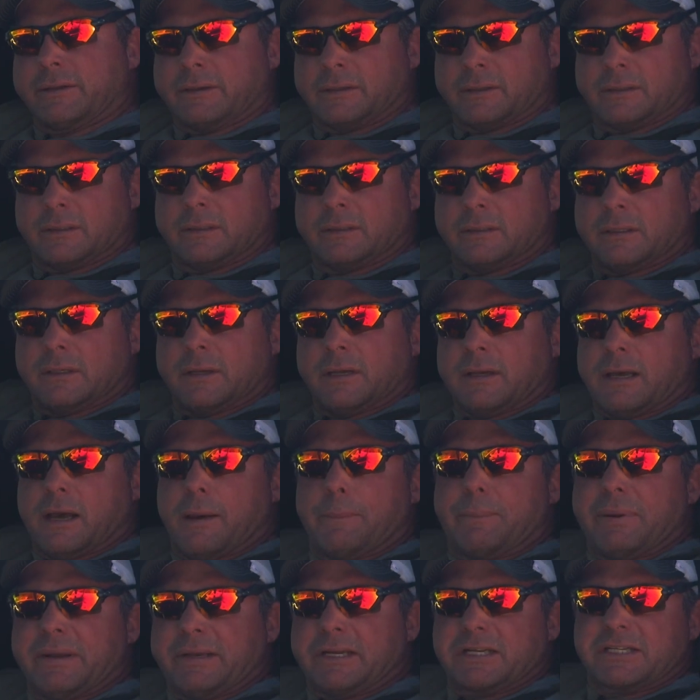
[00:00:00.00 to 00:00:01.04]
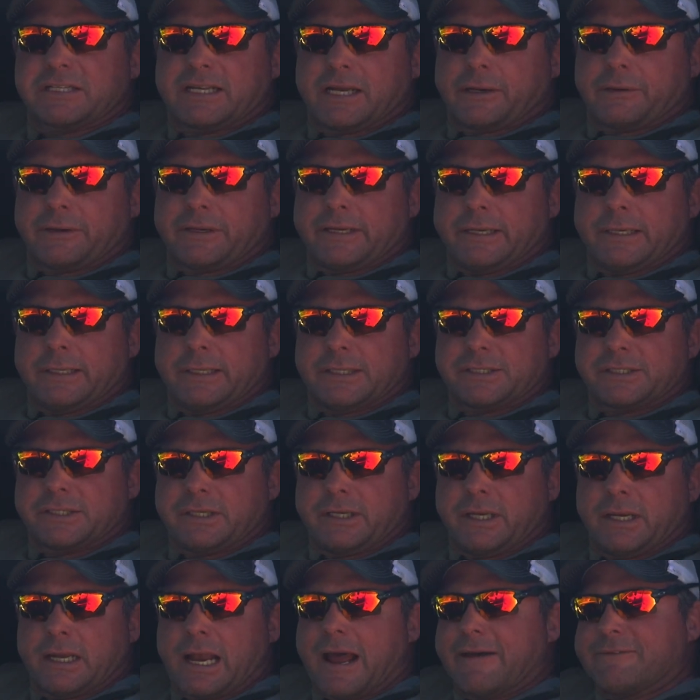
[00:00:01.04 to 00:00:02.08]
the appendix carry
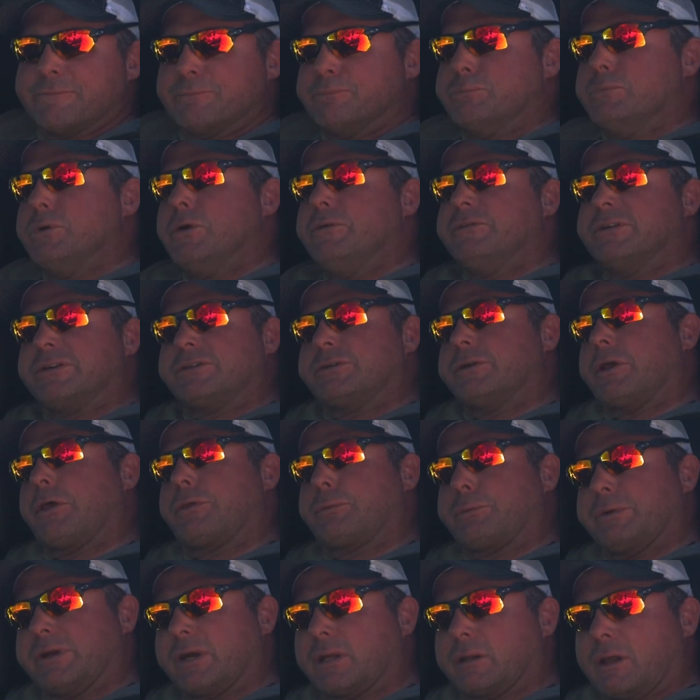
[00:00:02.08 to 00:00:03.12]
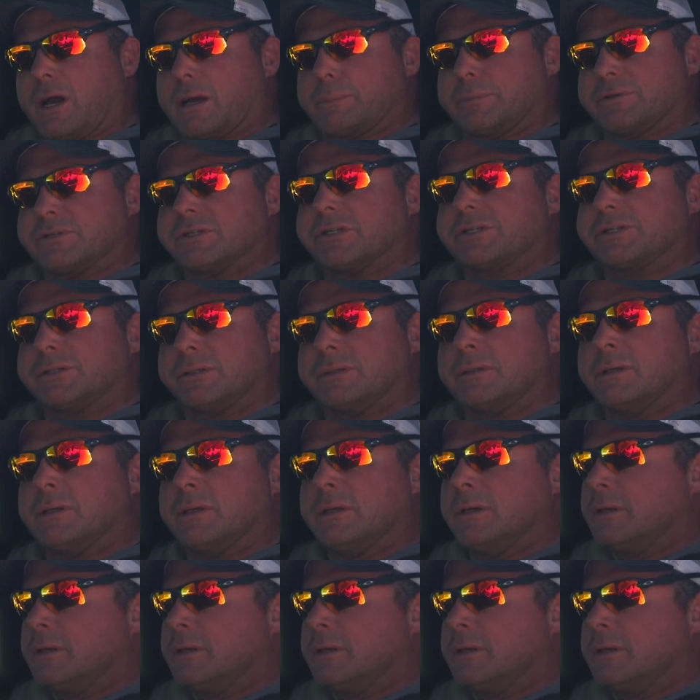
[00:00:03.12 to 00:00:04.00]
EDC and I've moved it to the 3 o'clock position,